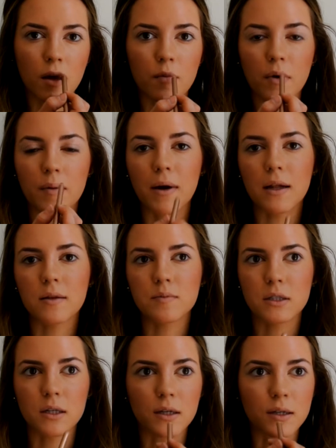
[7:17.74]
But my lips
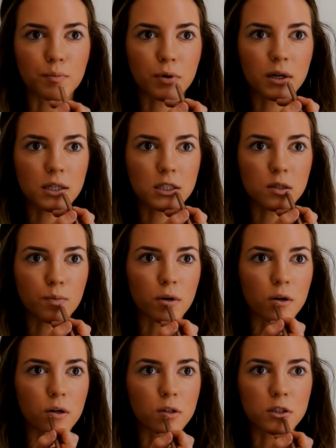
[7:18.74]
are pretty
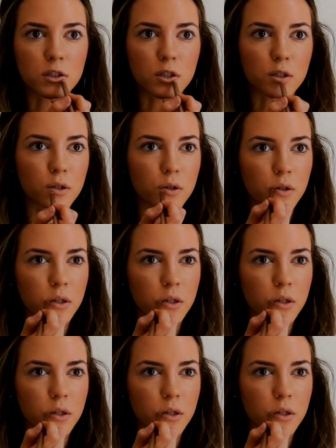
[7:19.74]
small, so